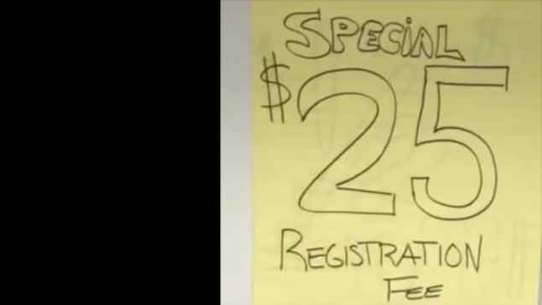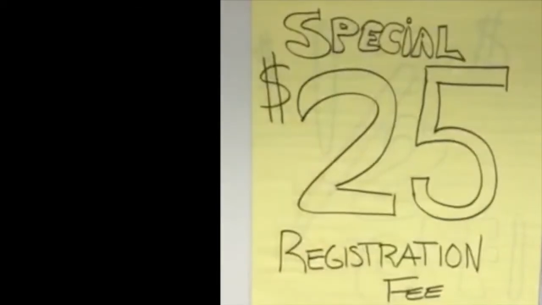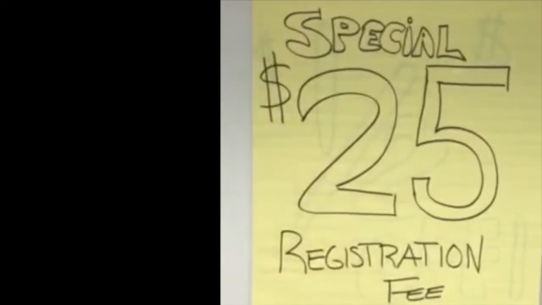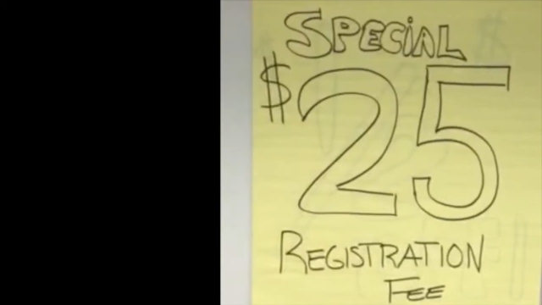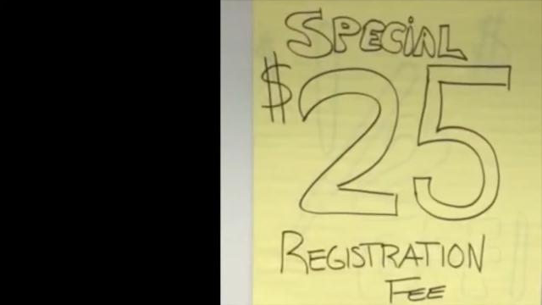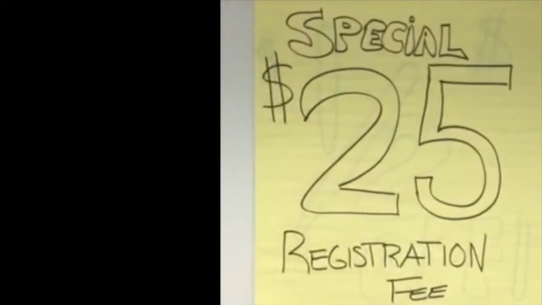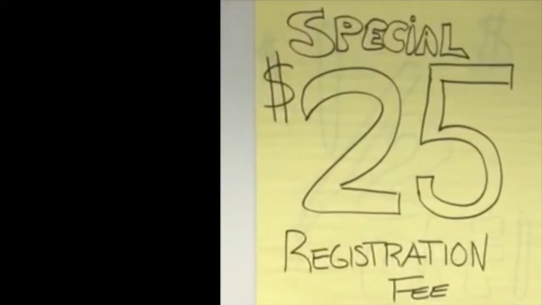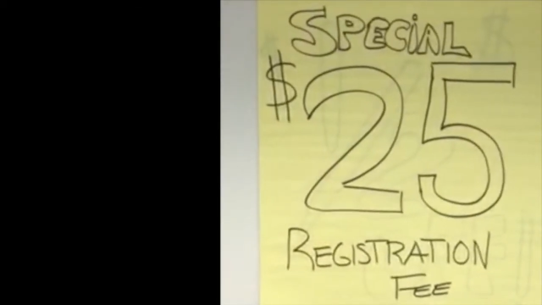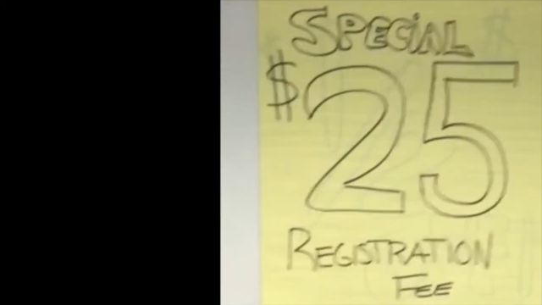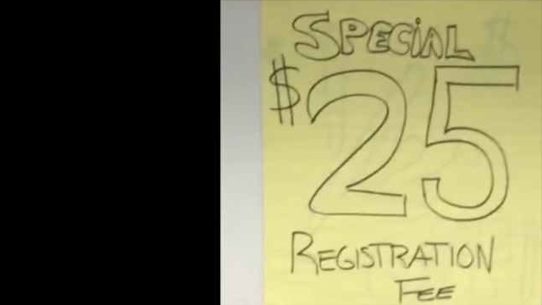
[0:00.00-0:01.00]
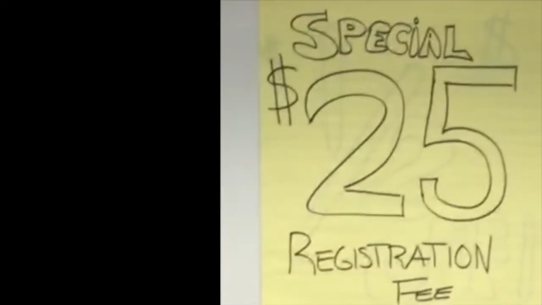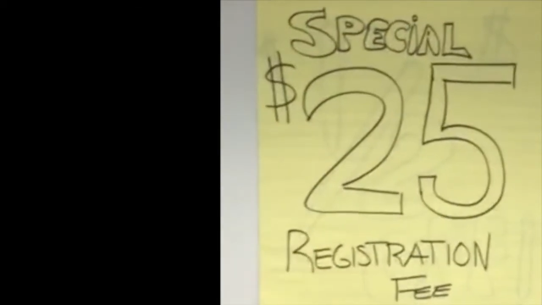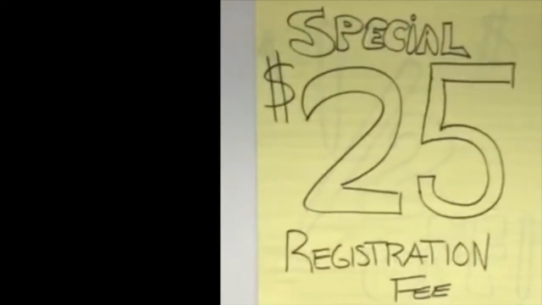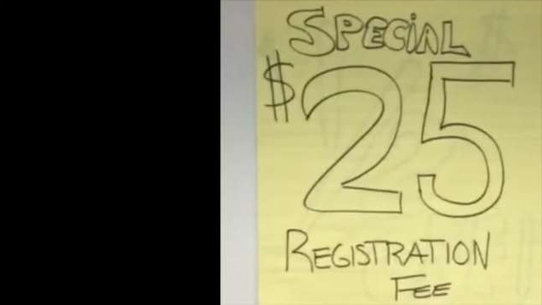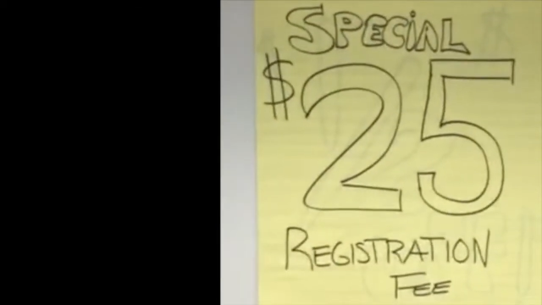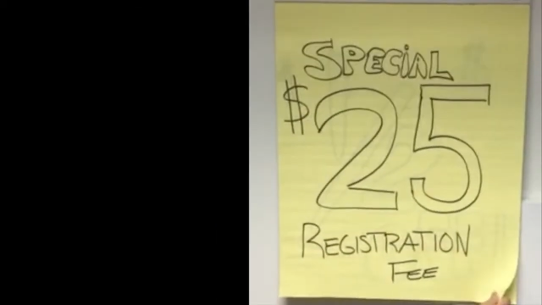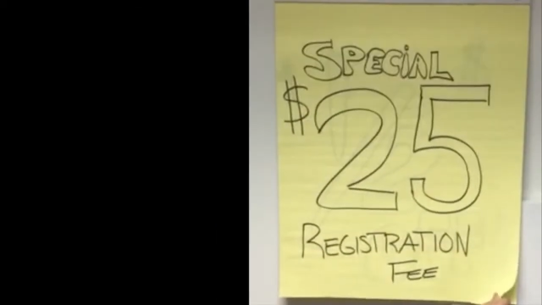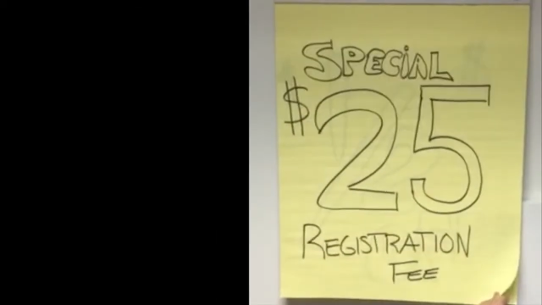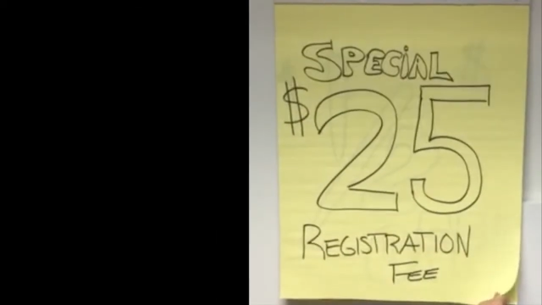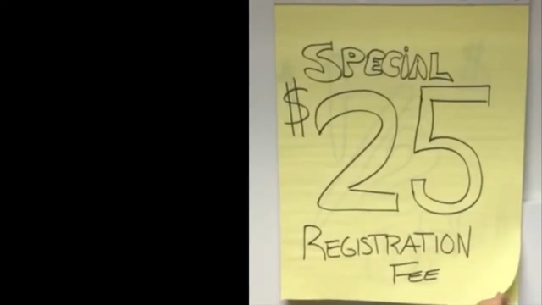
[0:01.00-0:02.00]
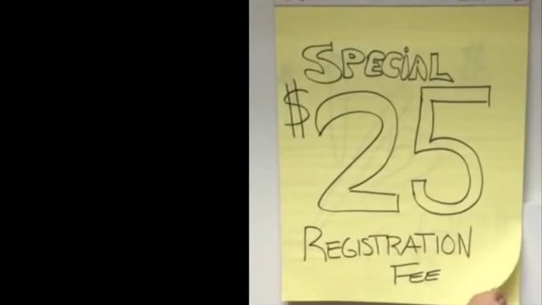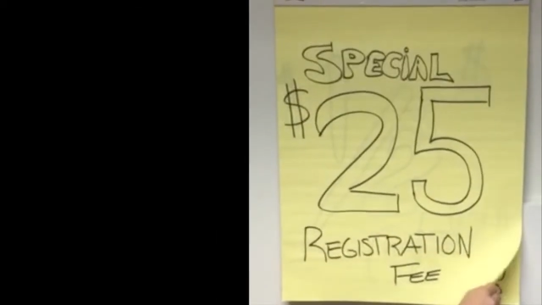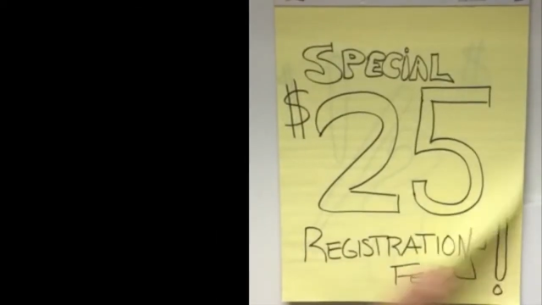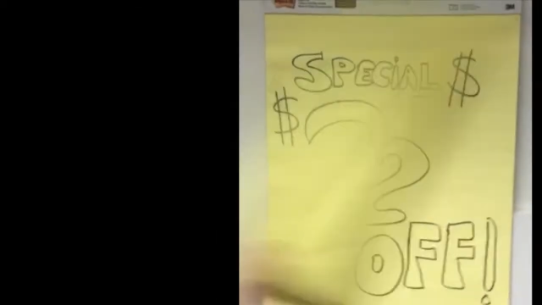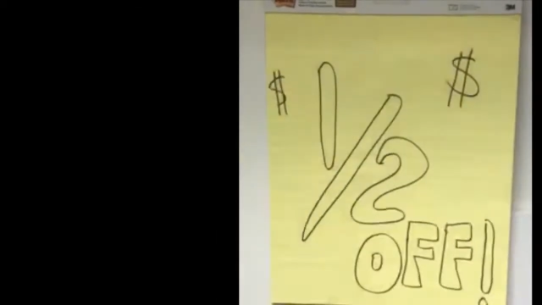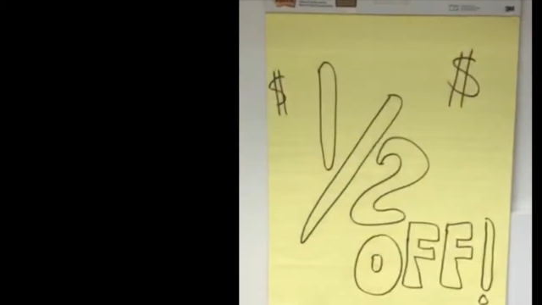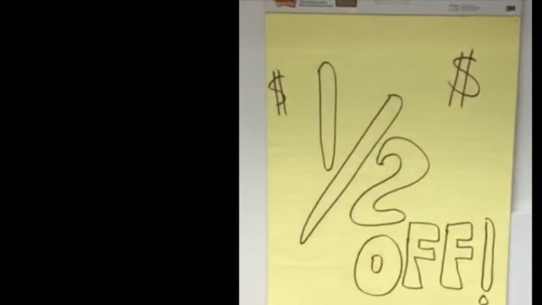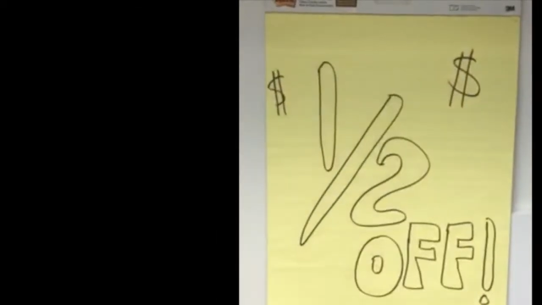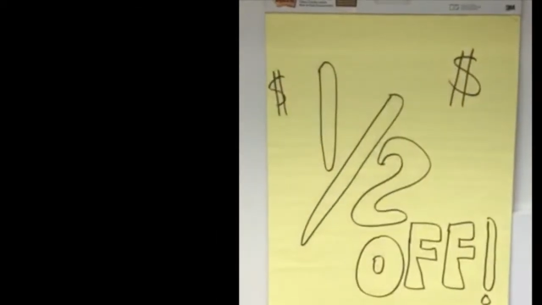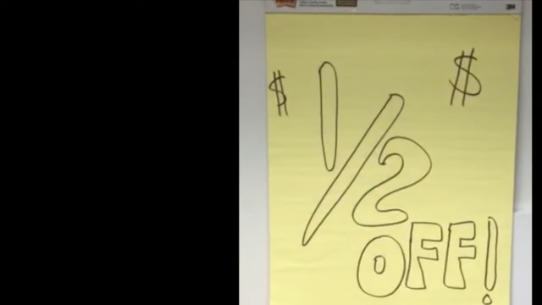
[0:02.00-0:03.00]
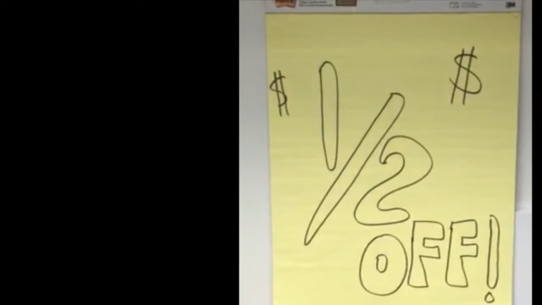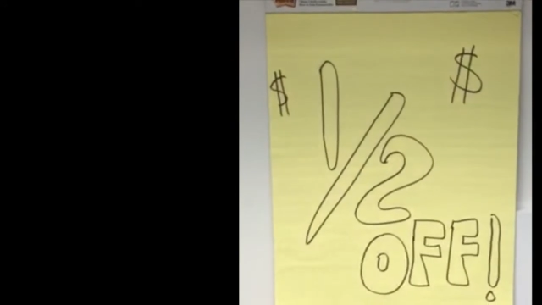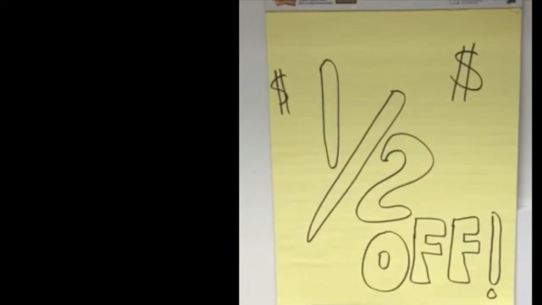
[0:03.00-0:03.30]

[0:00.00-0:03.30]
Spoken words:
No face is visible, so there are no lips to read.